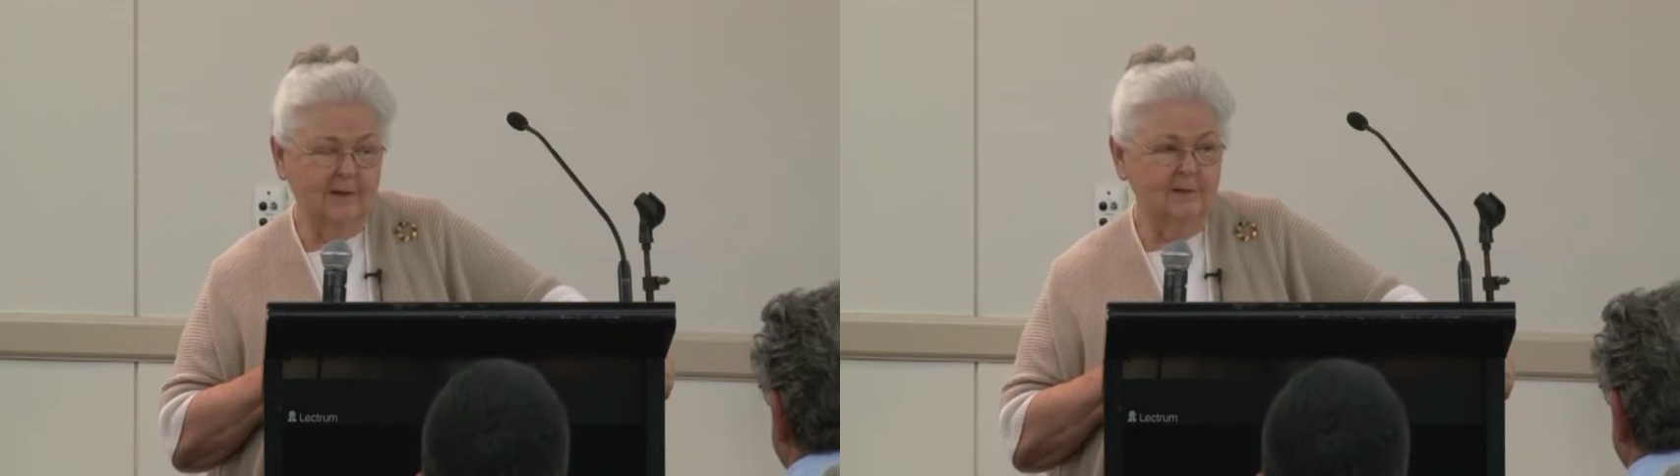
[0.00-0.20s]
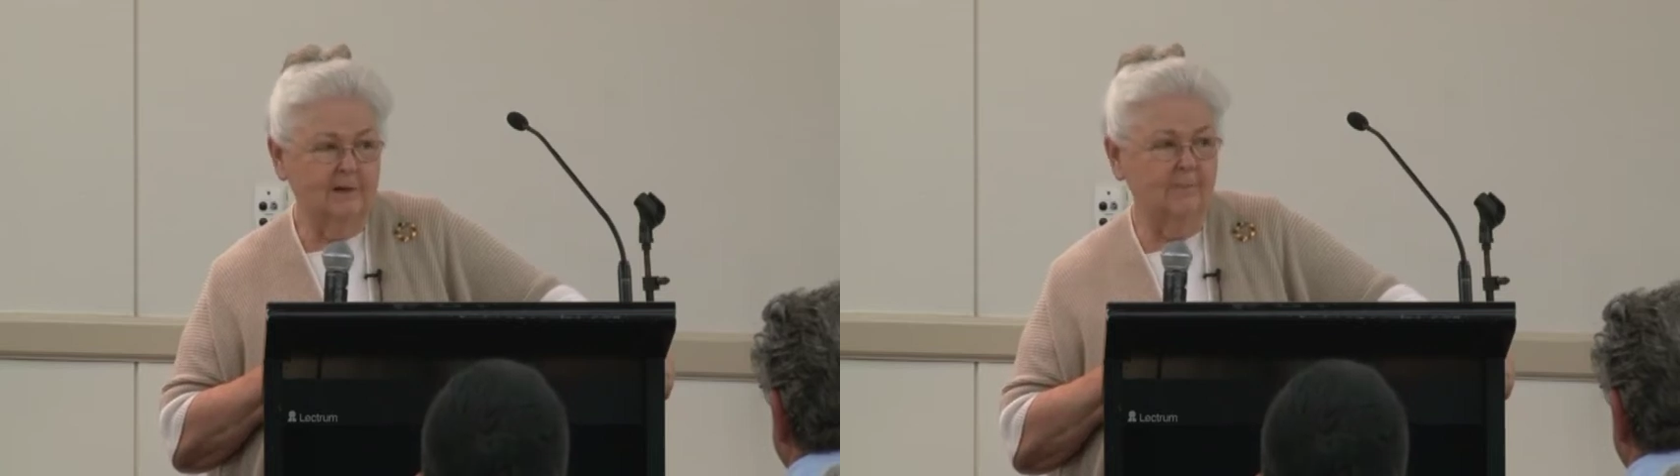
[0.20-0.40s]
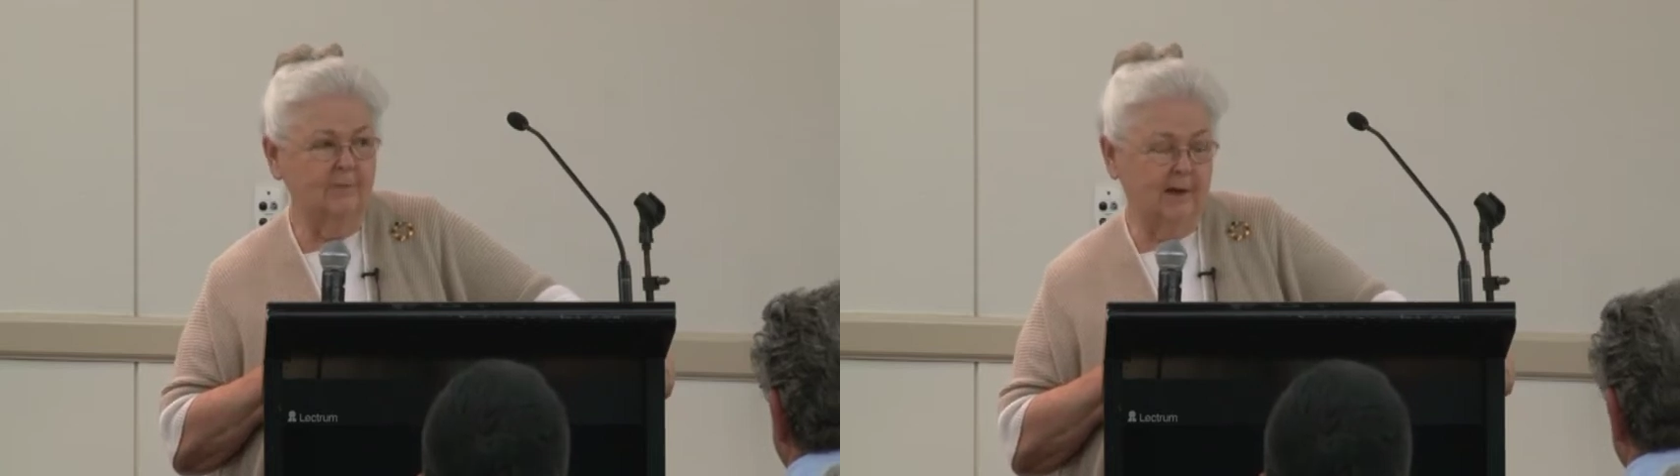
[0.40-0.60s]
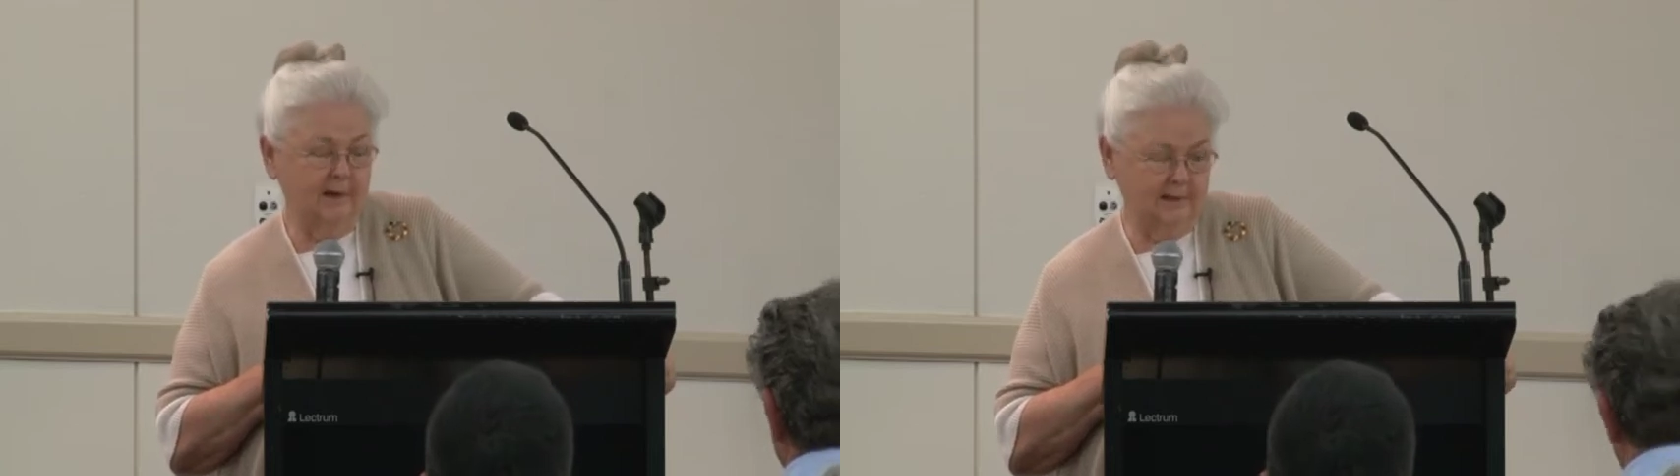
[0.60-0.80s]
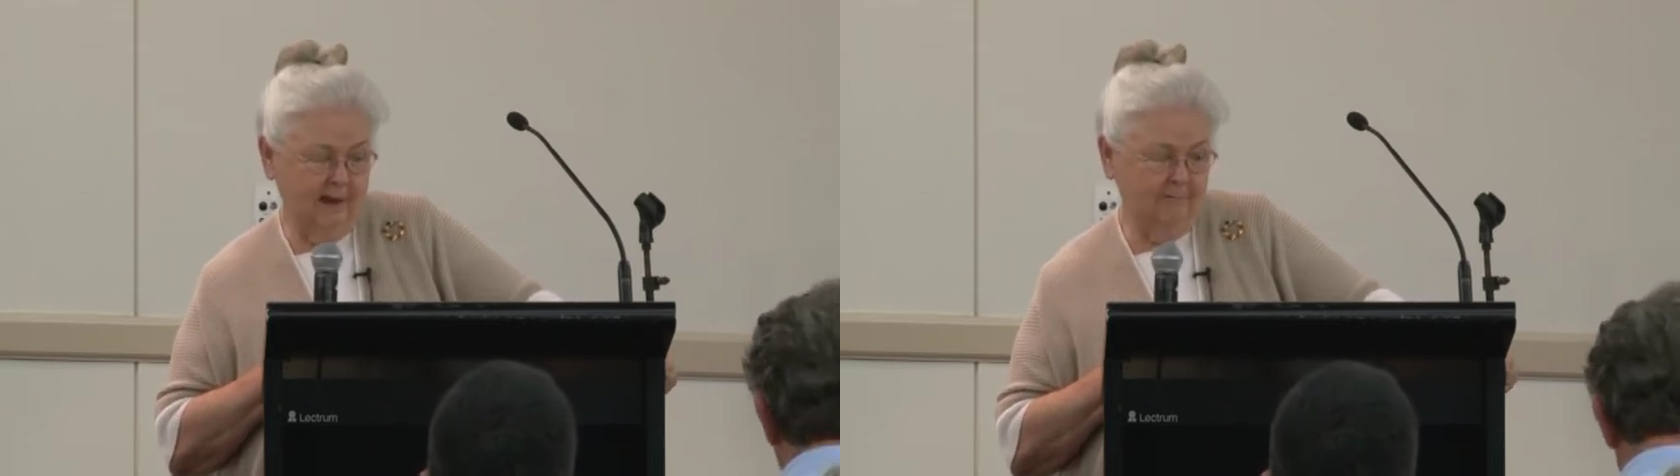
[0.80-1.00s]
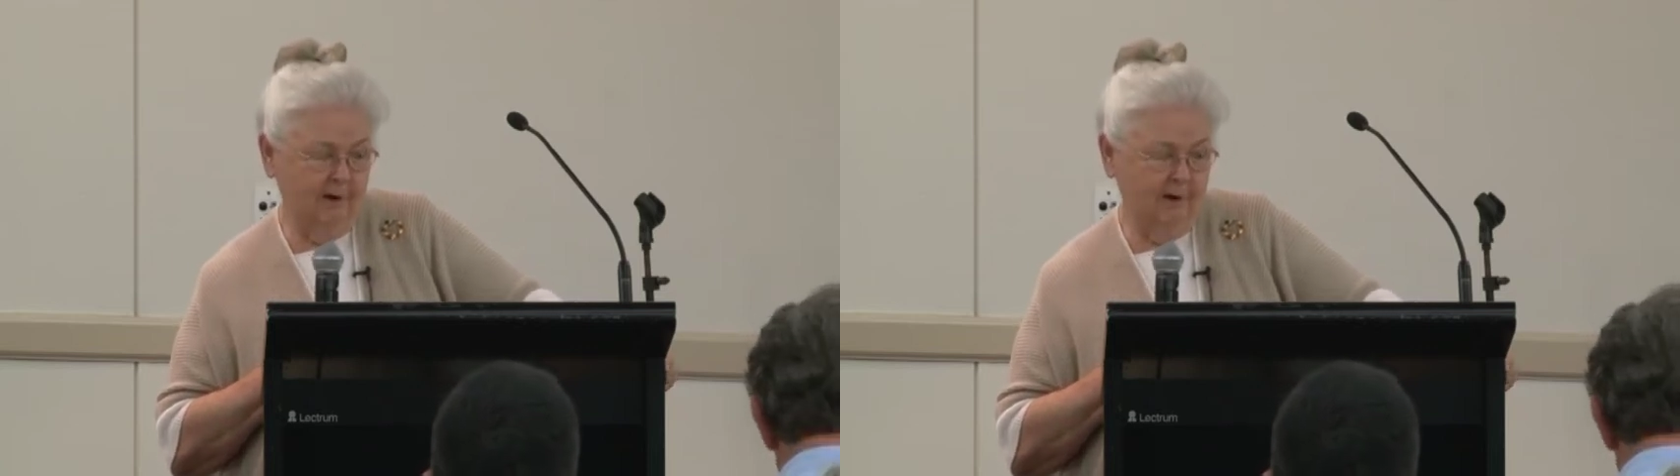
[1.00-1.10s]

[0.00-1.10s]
Some things I've